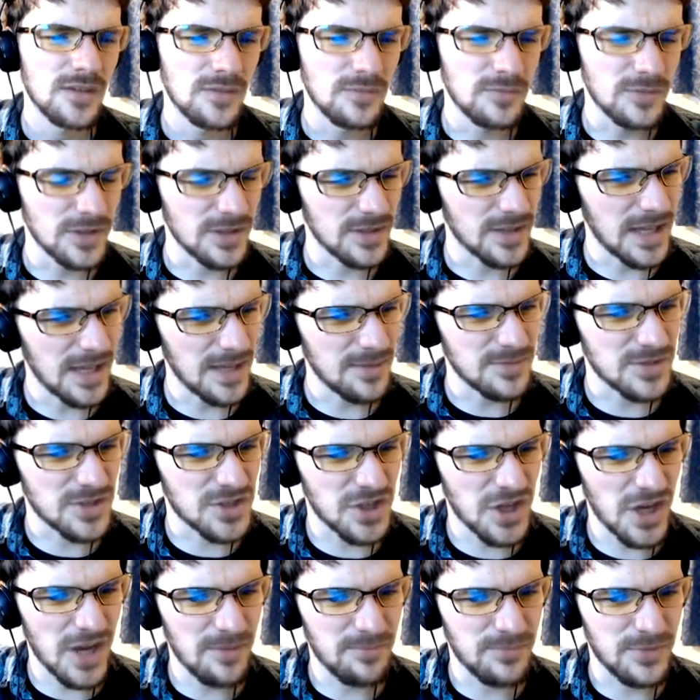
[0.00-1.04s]
want to get into
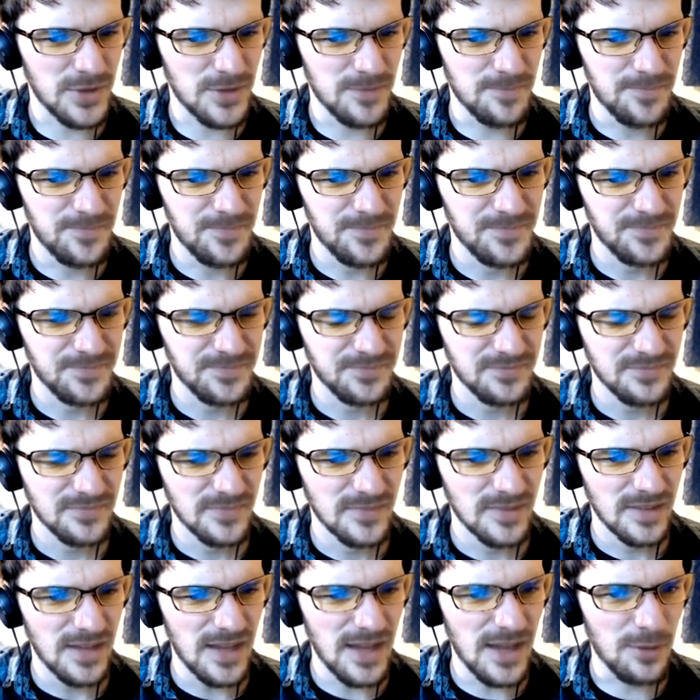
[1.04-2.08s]
champion
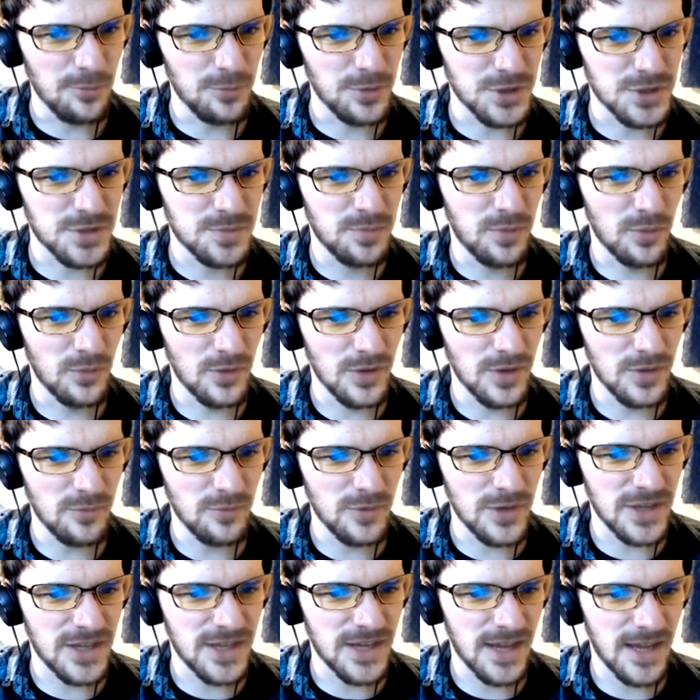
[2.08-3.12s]
at which point
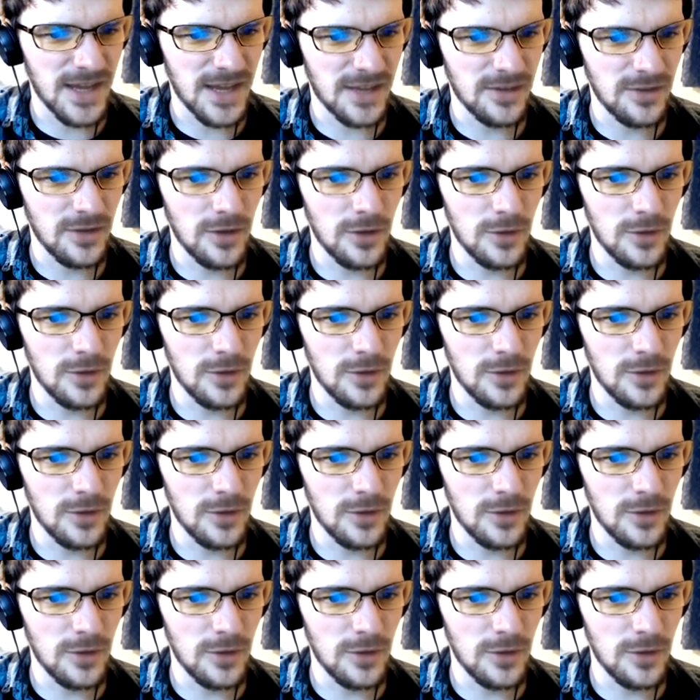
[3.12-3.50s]
we can...